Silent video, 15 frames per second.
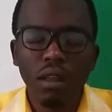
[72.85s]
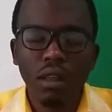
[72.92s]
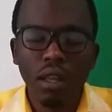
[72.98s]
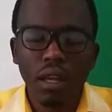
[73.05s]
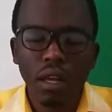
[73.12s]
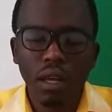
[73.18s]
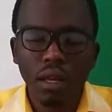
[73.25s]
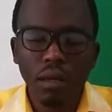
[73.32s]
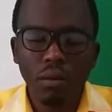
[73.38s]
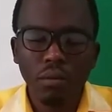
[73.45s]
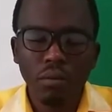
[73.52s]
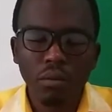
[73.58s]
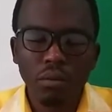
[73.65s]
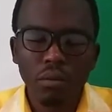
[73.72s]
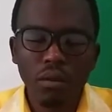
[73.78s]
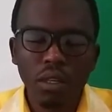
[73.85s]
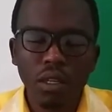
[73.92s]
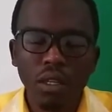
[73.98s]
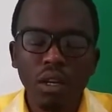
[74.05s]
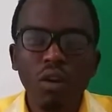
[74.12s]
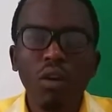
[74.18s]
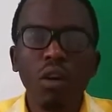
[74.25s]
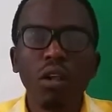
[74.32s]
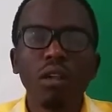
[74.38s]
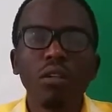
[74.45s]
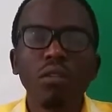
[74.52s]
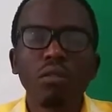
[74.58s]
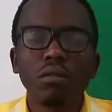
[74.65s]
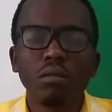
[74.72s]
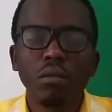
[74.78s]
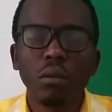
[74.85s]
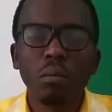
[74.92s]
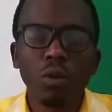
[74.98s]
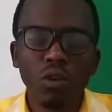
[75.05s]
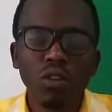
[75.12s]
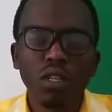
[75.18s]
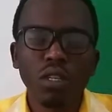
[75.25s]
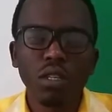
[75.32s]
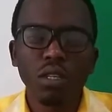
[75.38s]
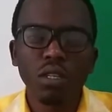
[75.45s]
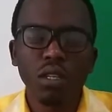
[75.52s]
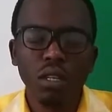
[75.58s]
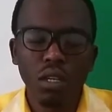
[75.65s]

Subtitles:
the whole process.